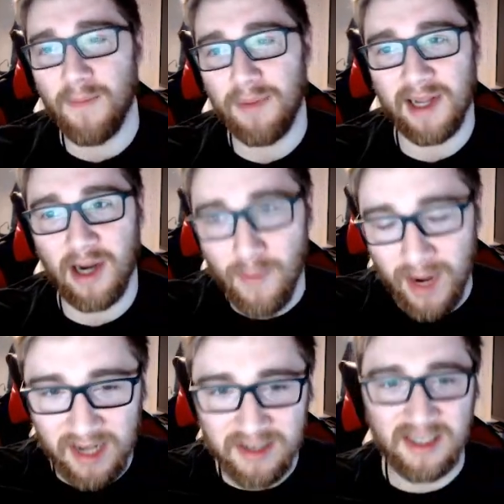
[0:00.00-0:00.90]
player
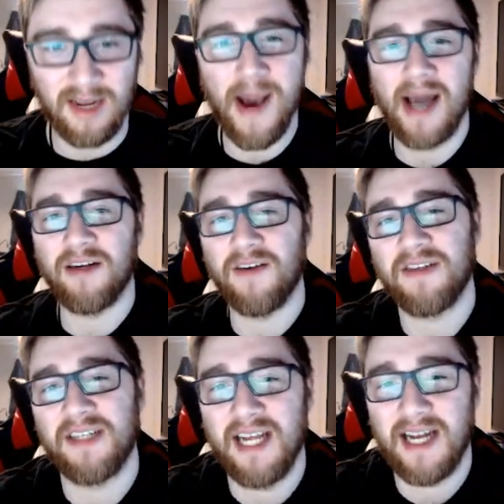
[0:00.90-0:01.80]
base, competitive
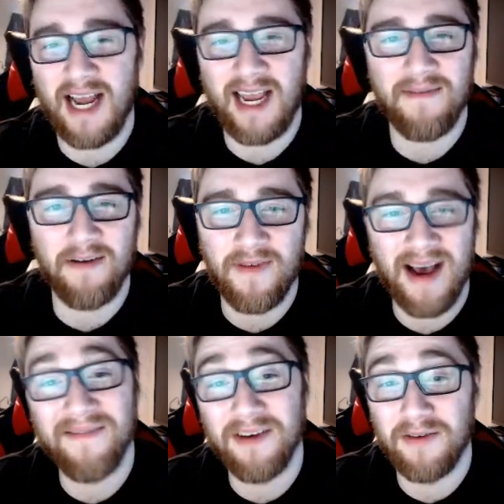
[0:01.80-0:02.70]
scene, I gave it a
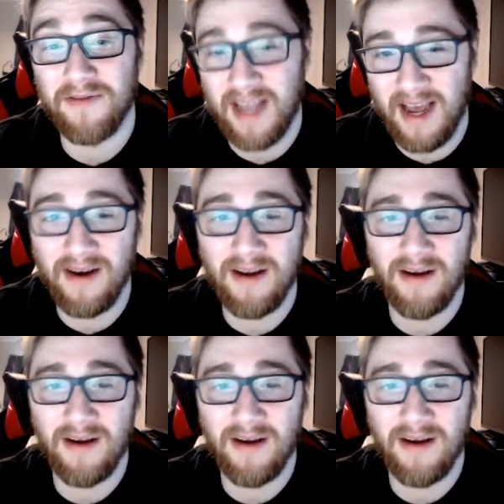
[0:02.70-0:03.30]
5 out of 10.